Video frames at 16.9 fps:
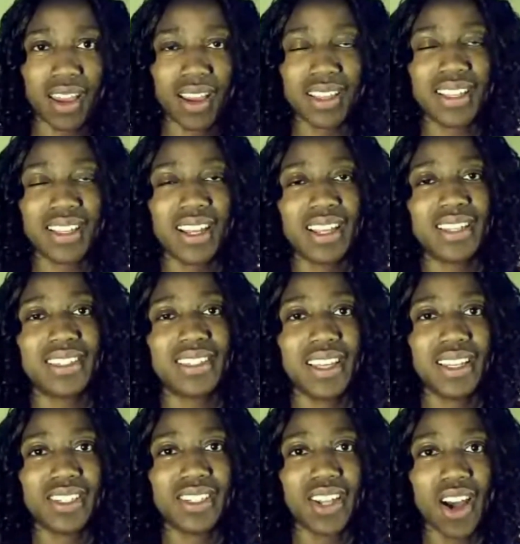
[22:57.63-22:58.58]
products that
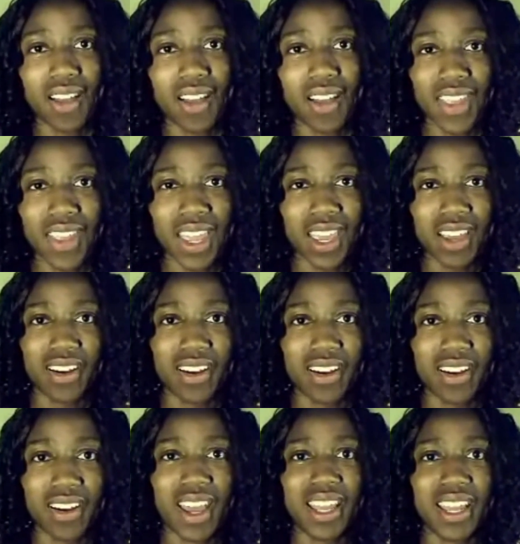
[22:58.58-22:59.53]
exist on the
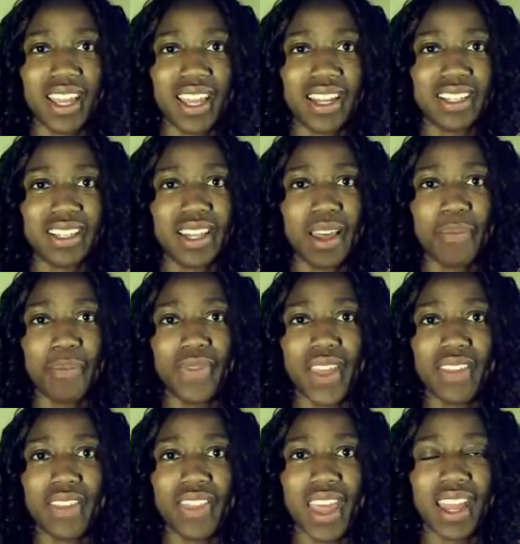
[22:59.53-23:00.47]
internet, and it's
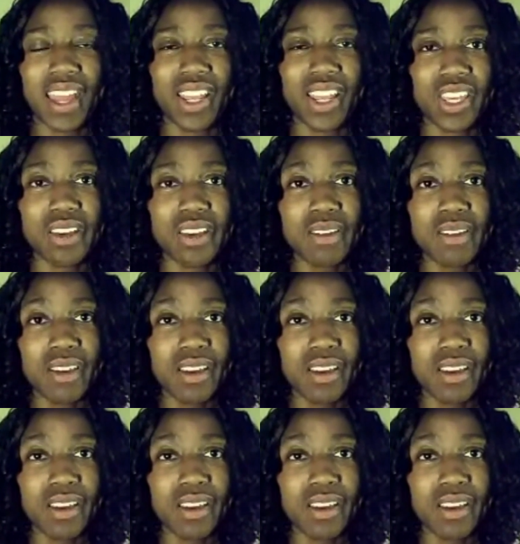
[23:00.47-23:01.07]
something that